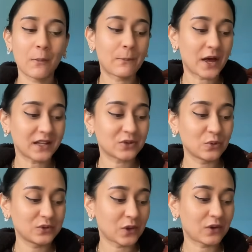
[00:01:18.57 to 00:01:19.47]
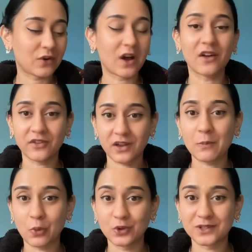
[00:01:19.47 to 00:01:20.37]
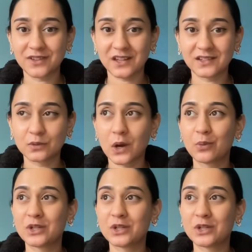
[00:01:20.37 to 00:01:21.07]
but also there are other important things as well,